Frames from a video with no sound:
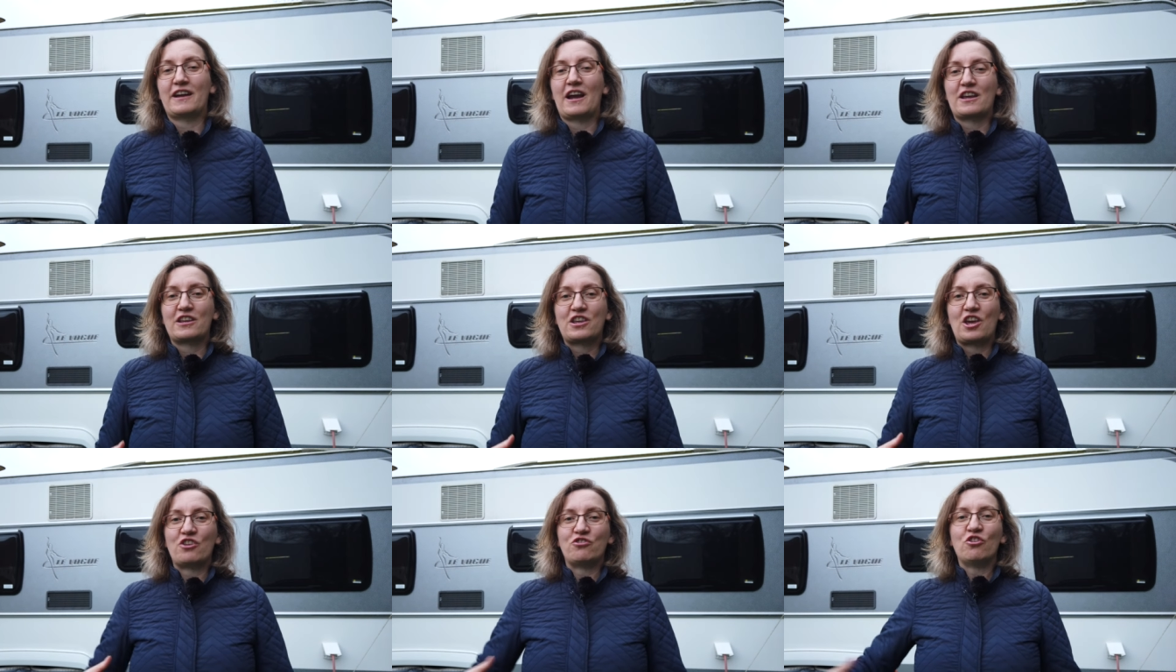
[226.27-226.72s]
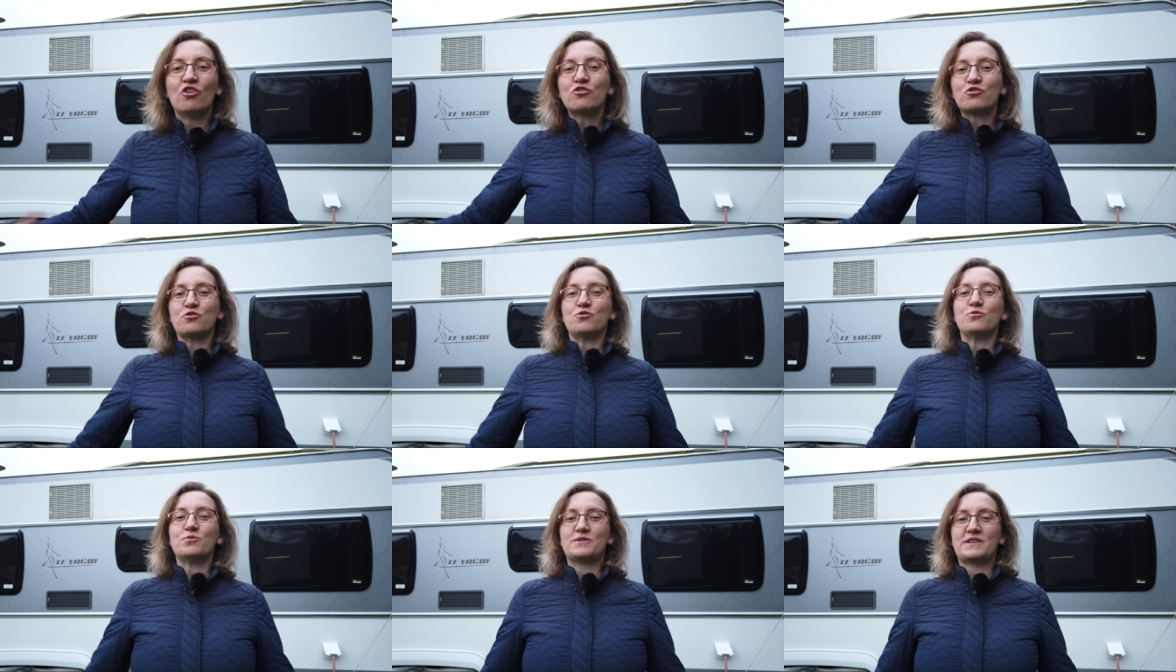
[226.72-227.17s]
I
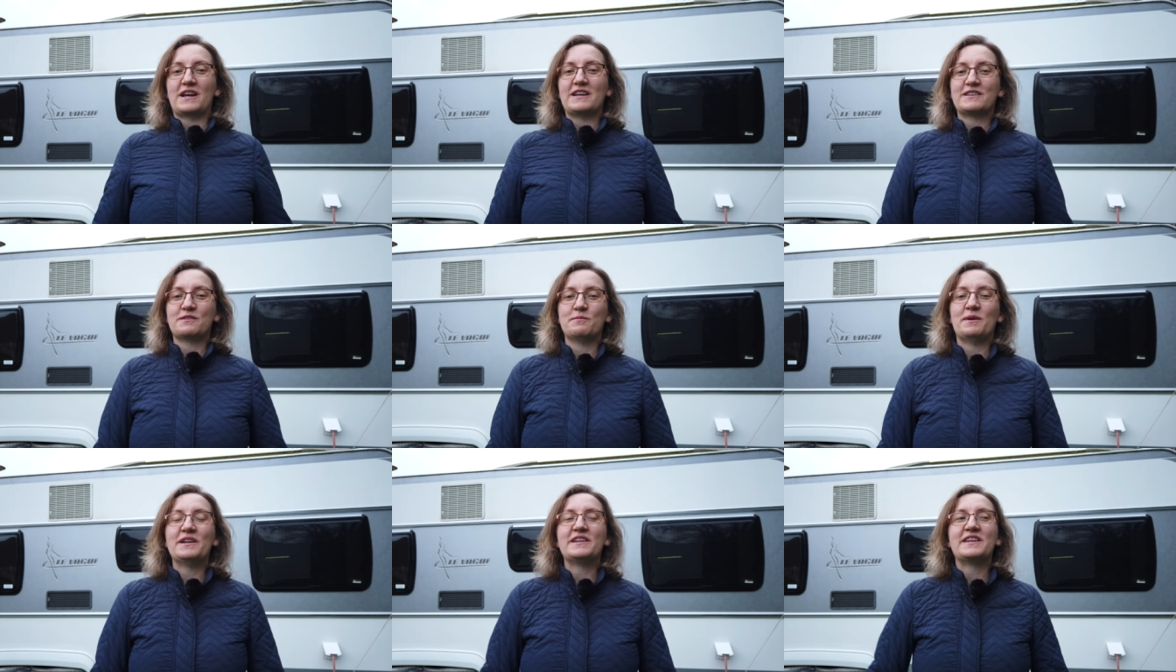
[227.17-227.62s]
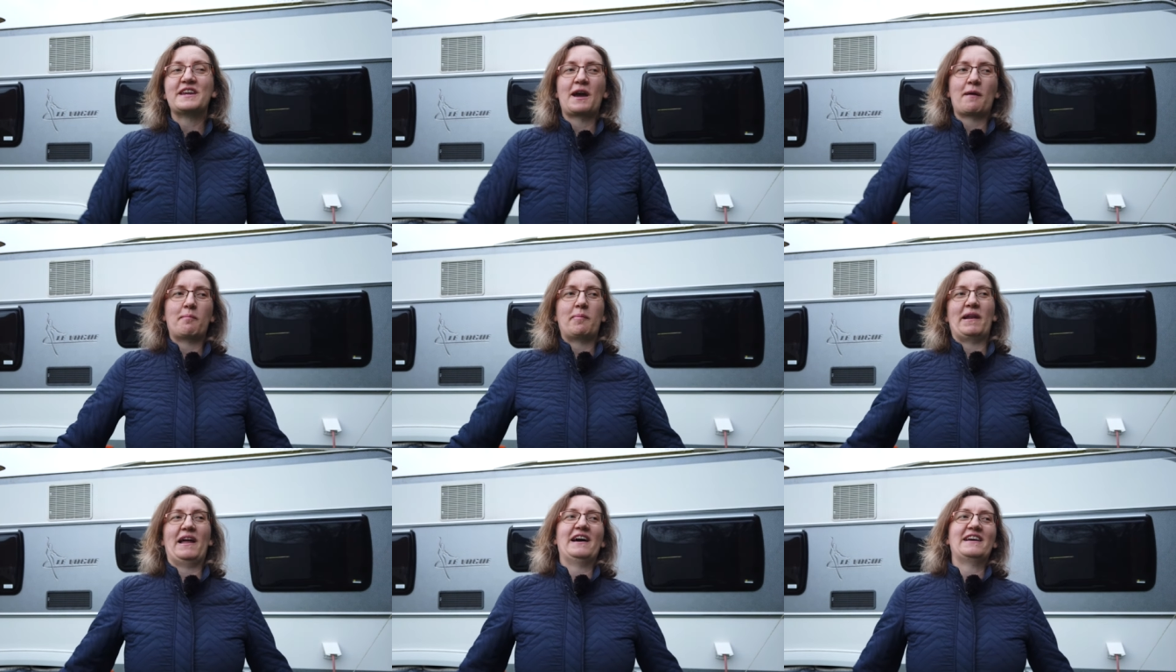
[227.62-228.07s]
cannot use as many
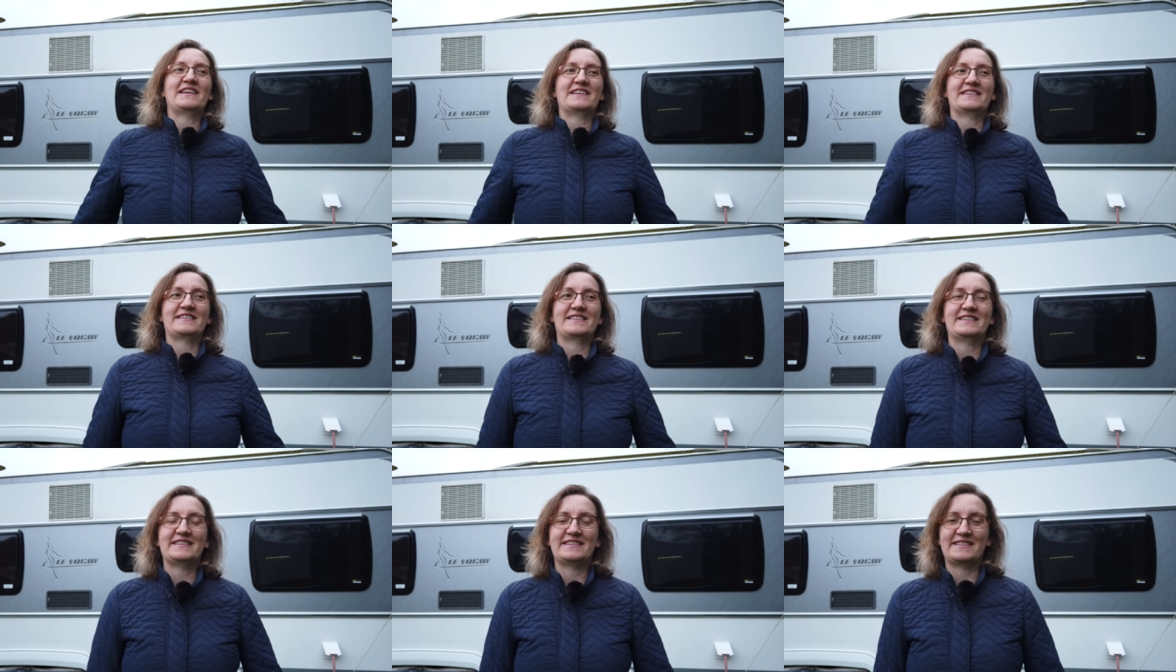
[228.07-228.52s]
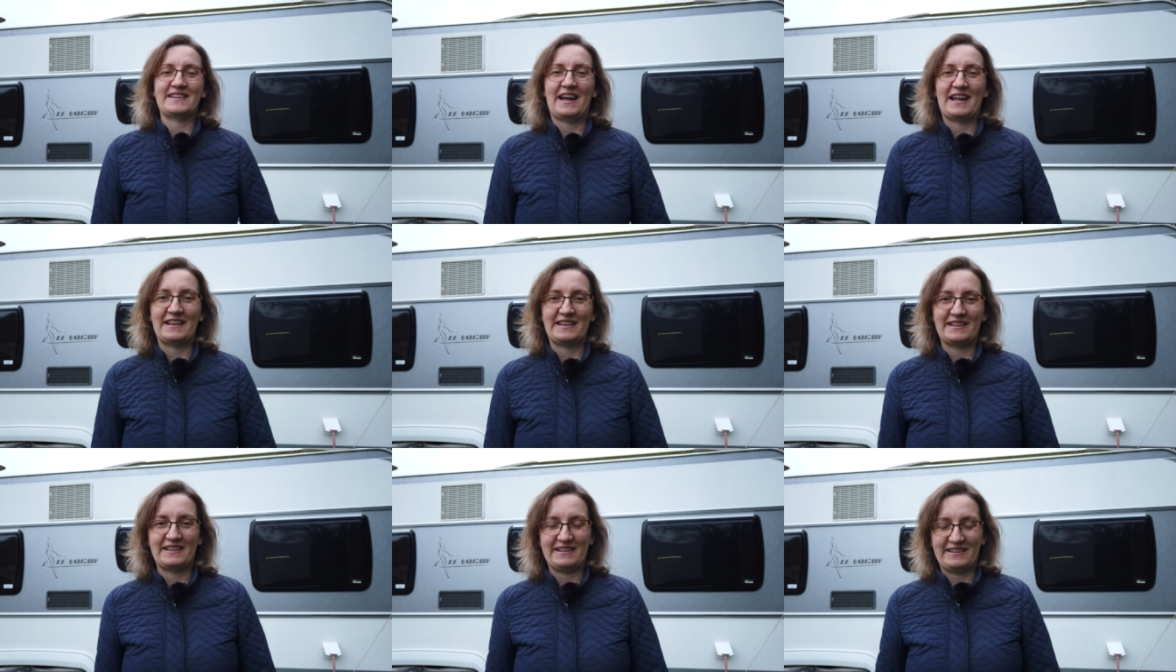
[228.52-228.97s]
appliances
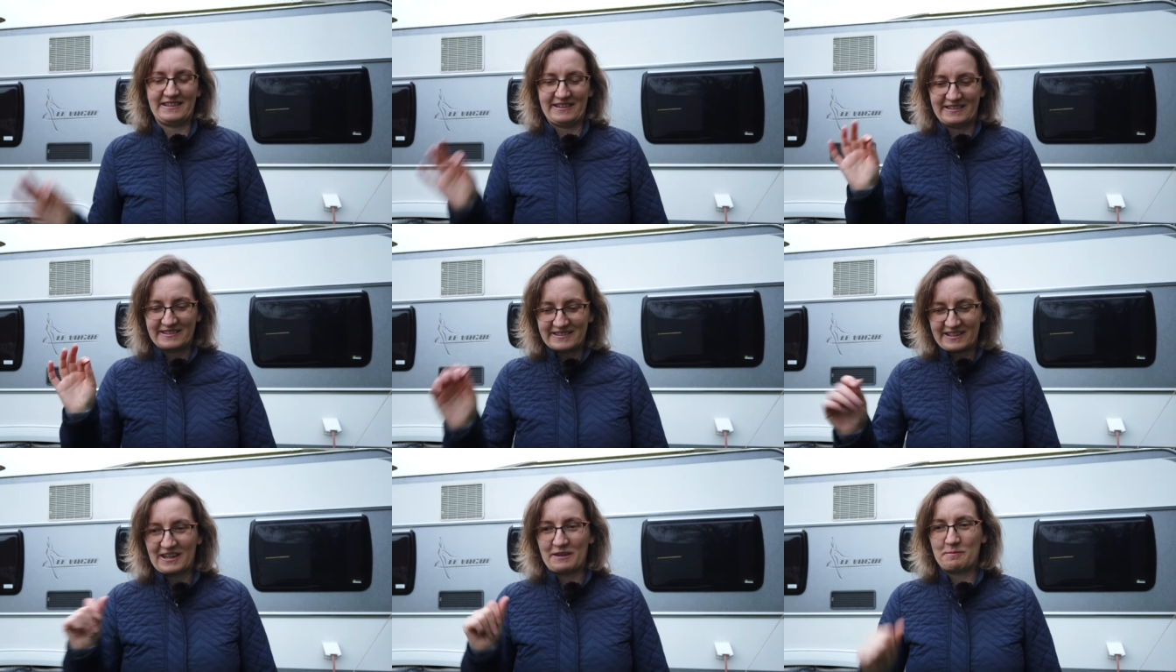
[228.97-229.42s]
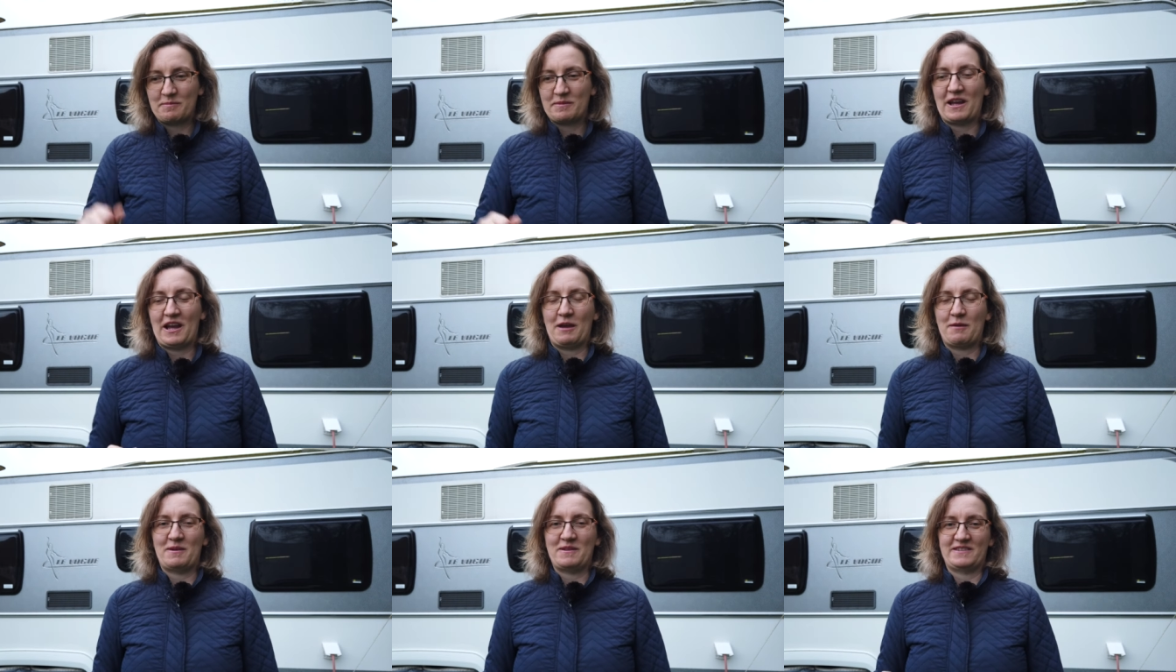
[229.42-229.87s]
at the same
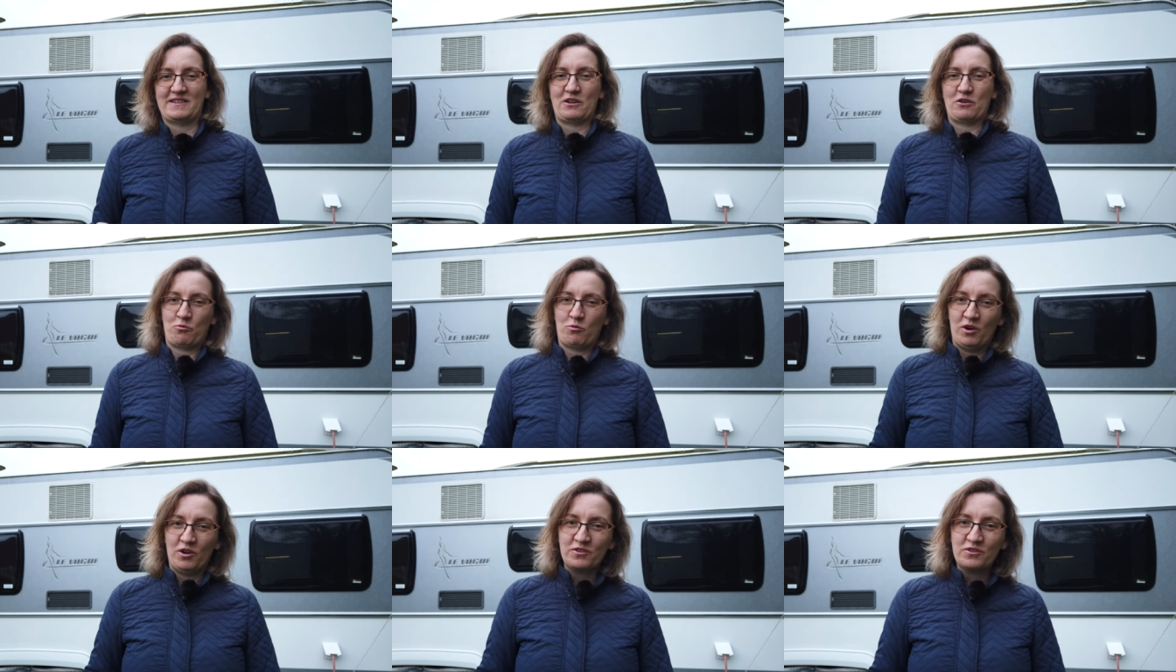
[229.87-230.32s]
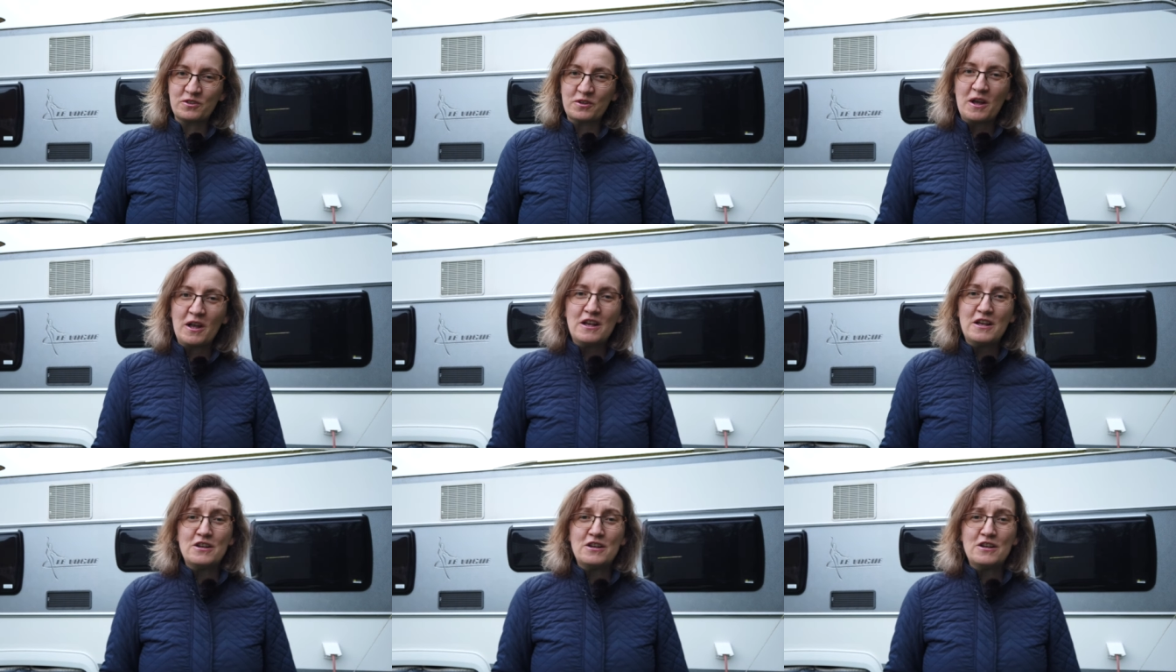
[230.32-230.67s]
time as I want.